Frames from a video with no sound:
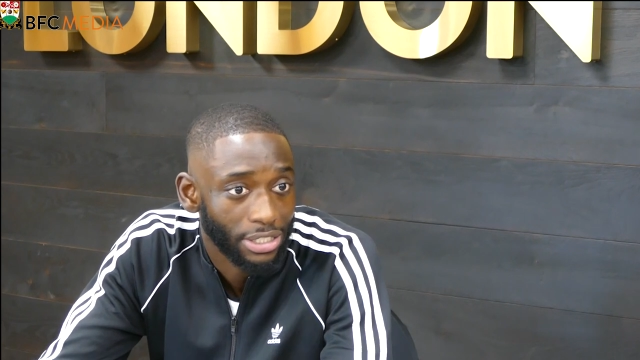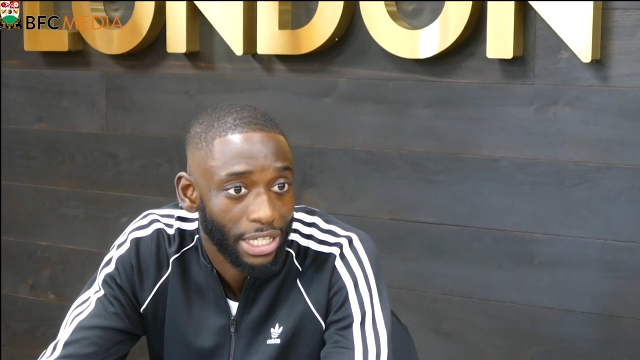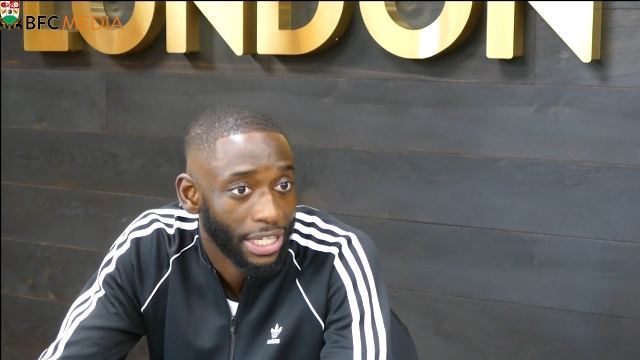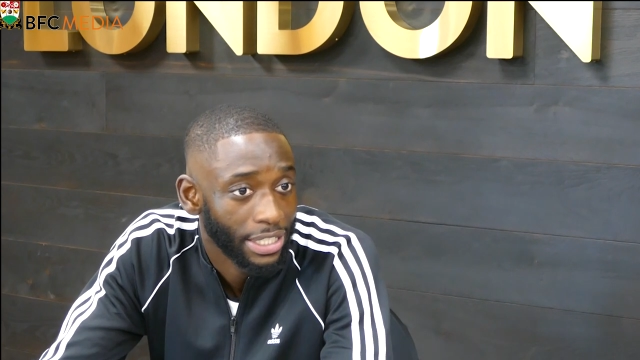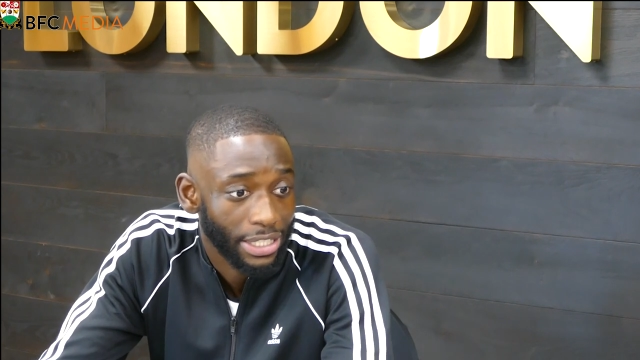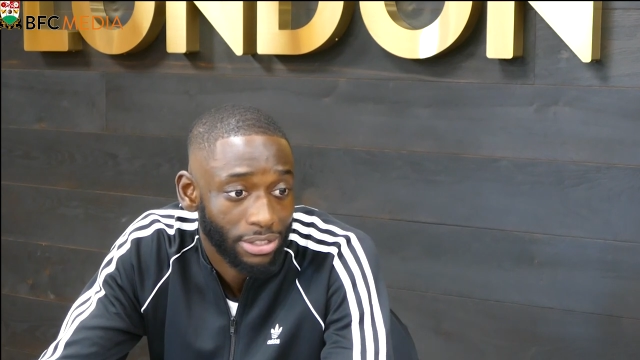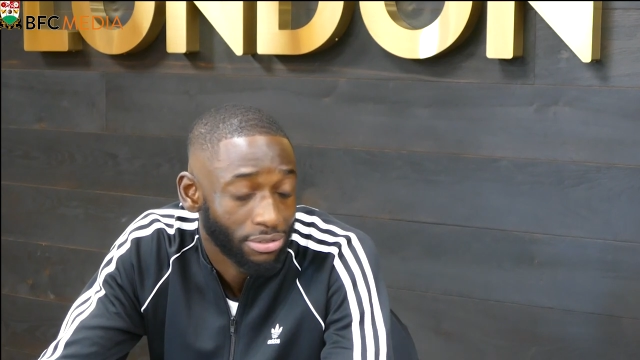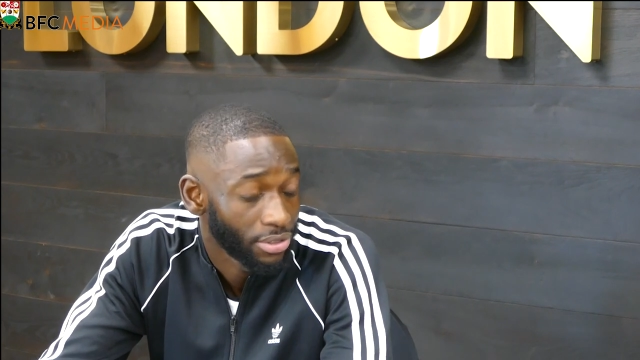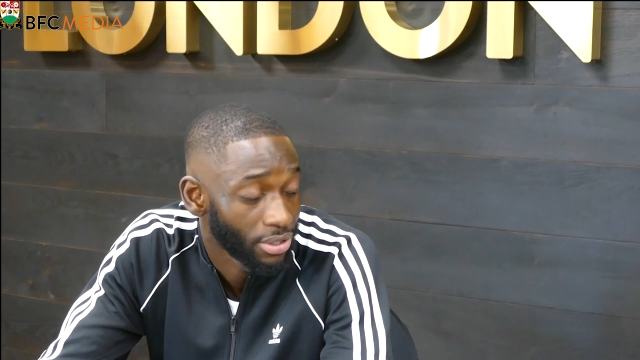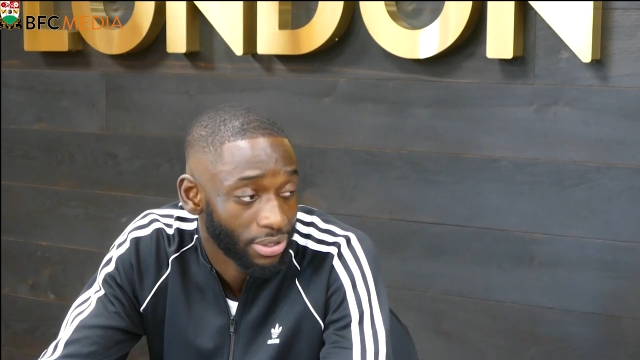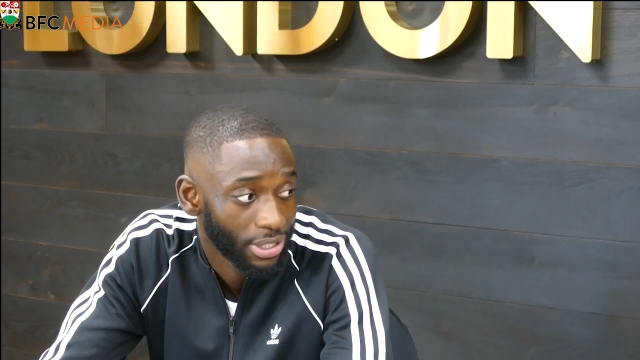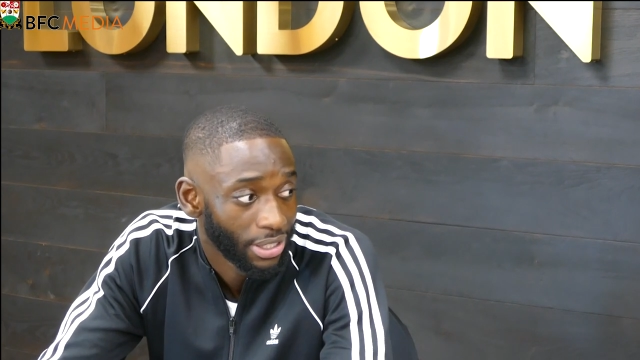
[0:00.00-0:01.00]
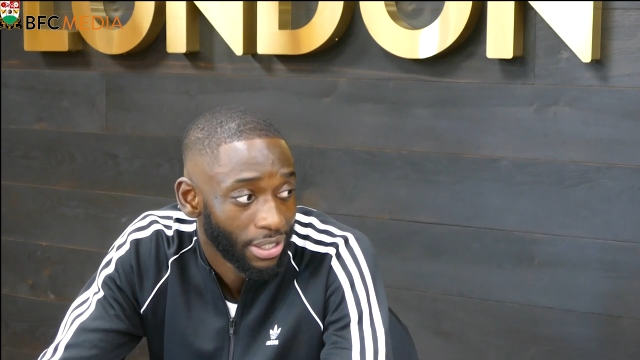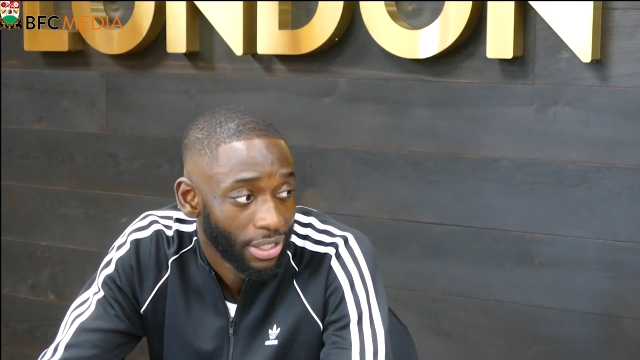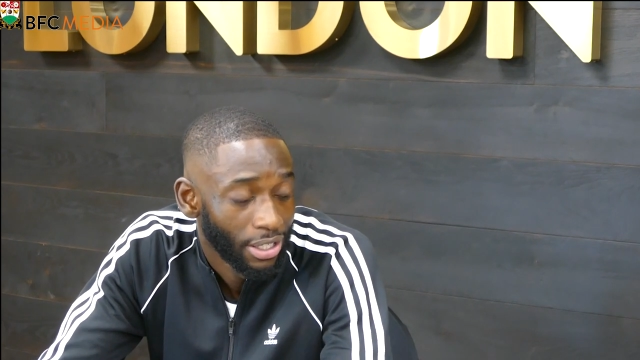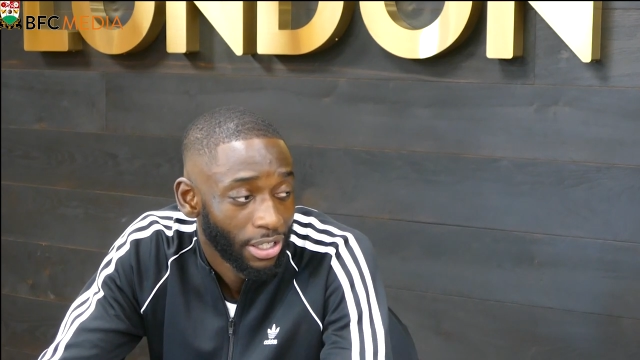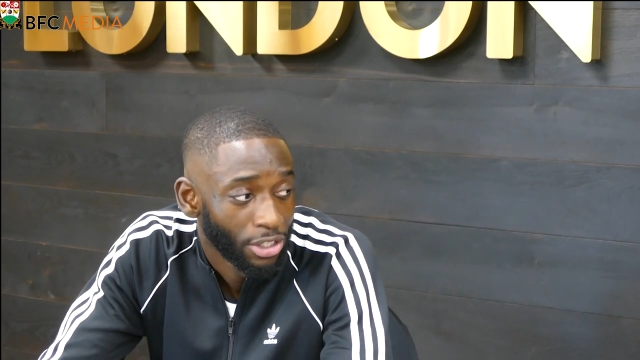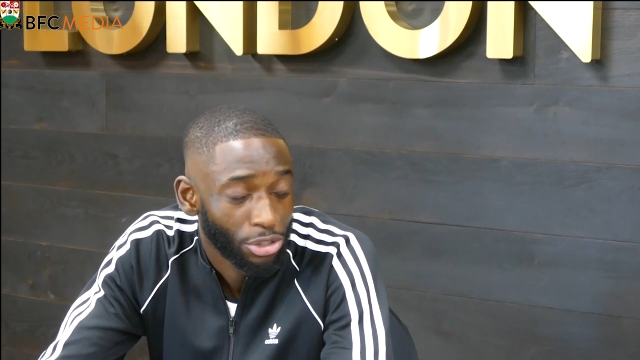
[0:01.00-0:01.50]
Saturday, and just
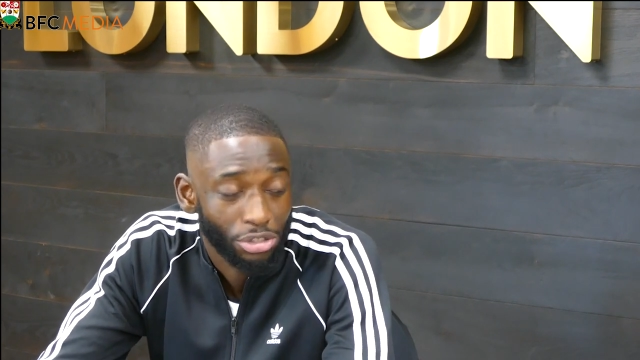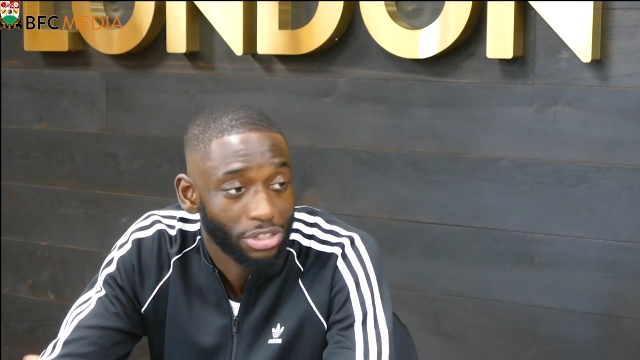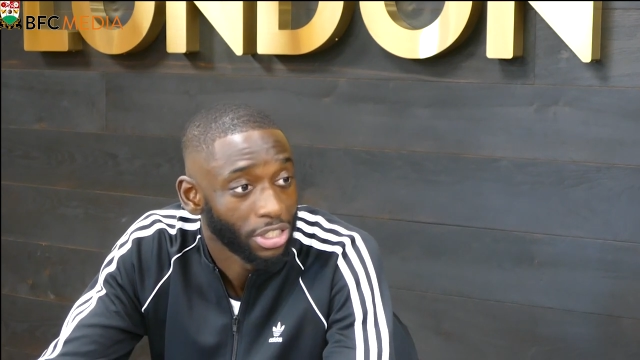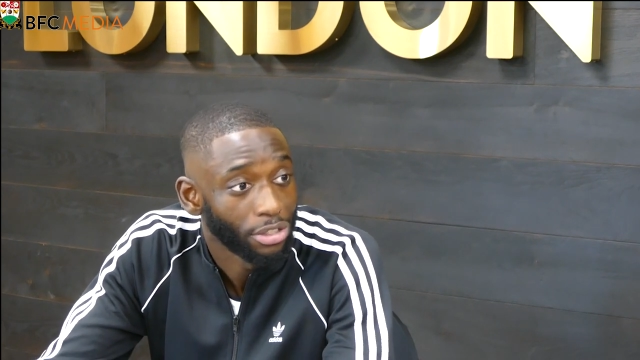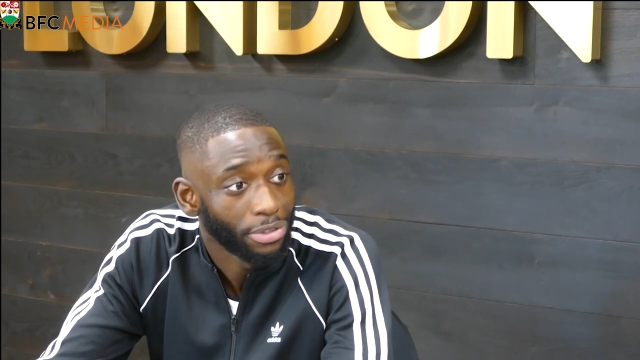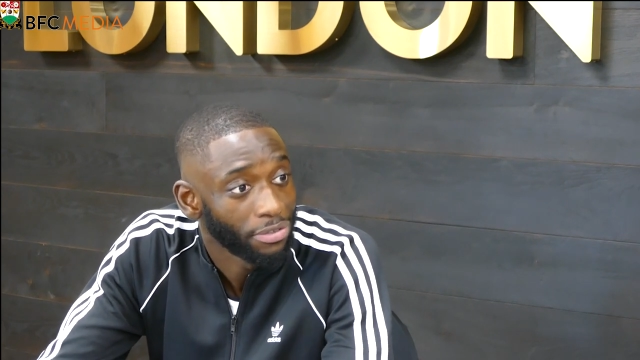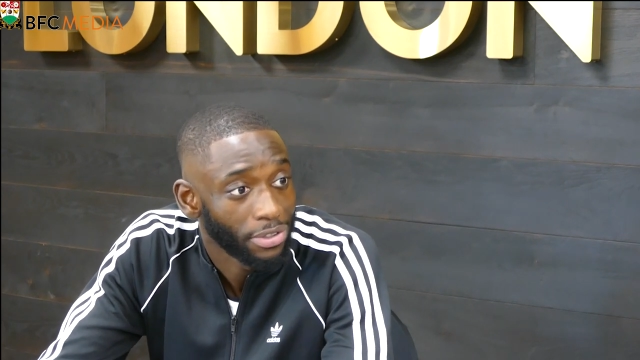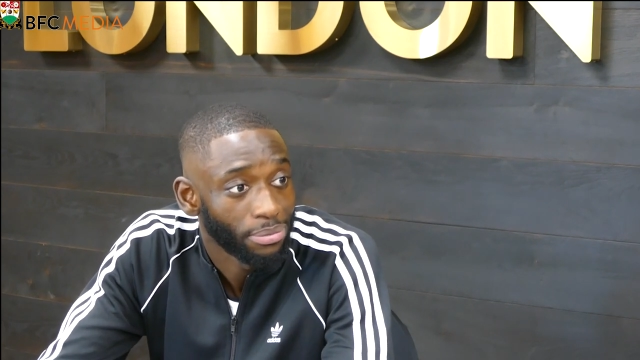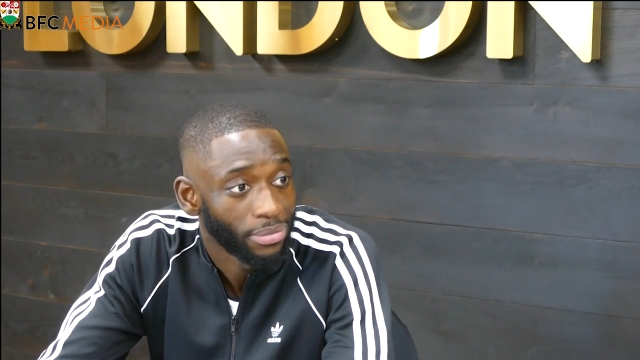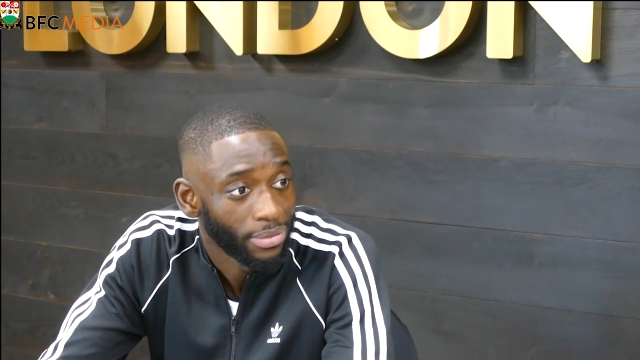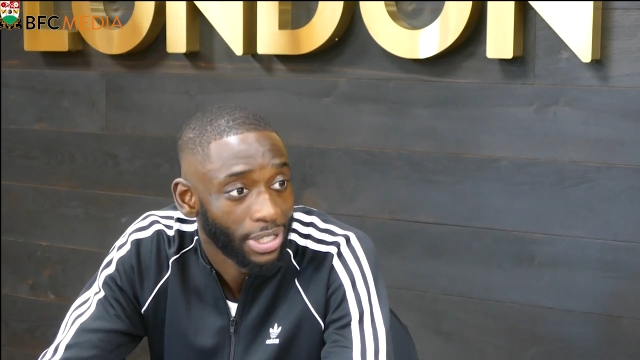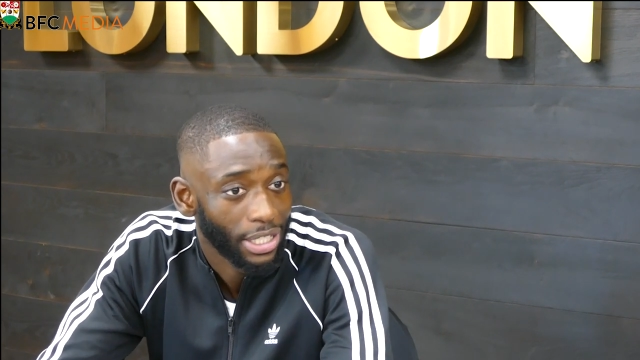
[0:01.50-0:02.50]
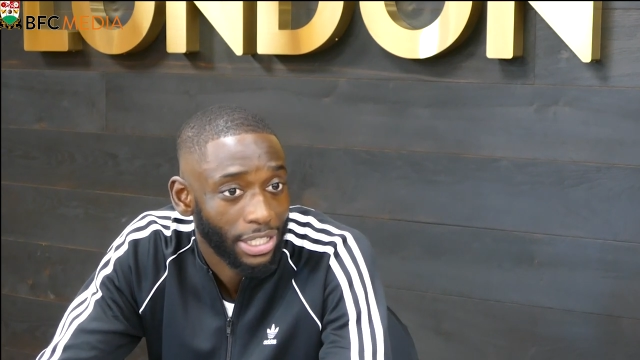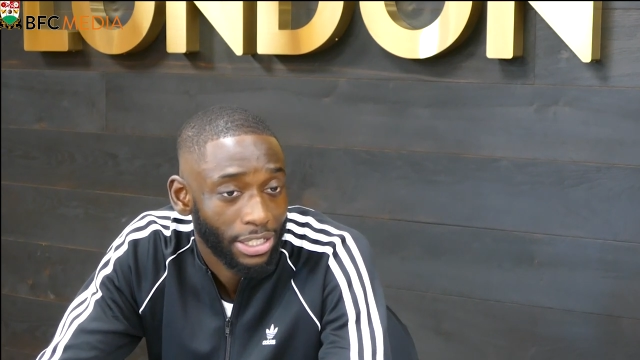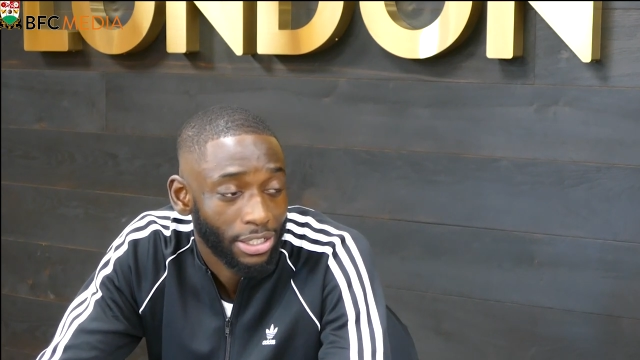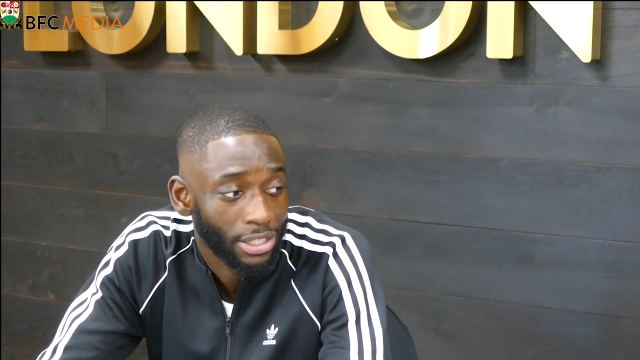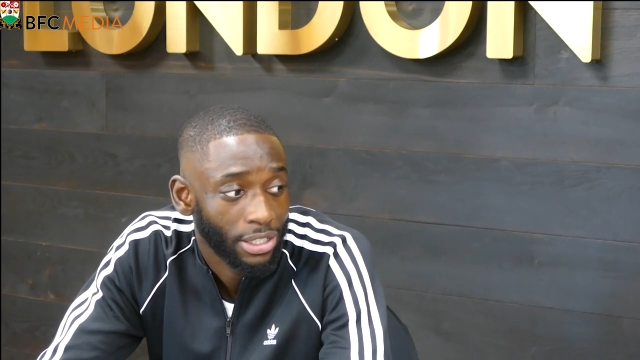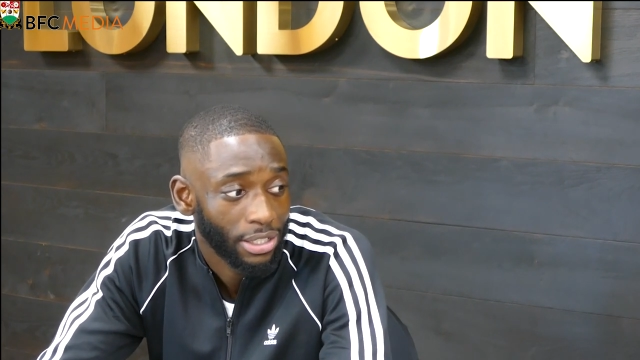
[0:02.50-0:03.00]
you're just in a rhythm,
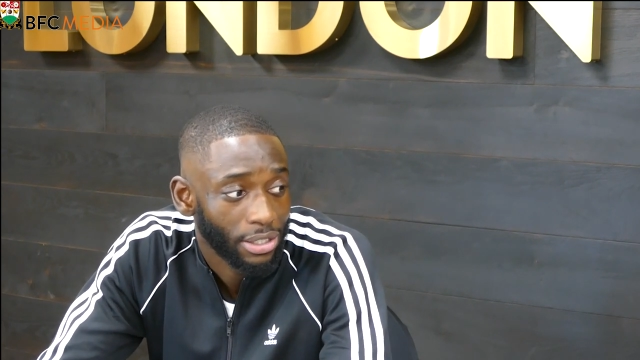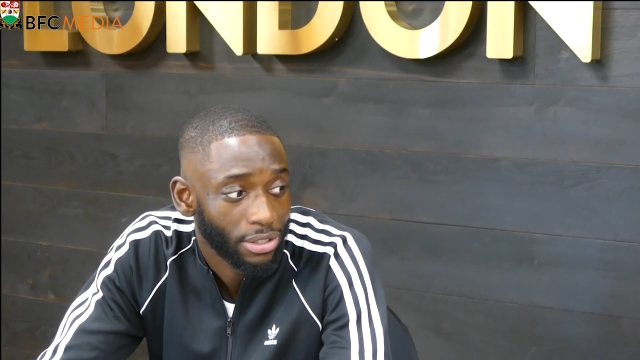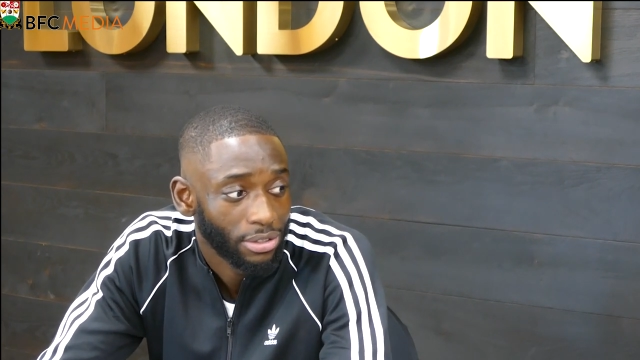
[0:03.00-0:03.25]
and uh,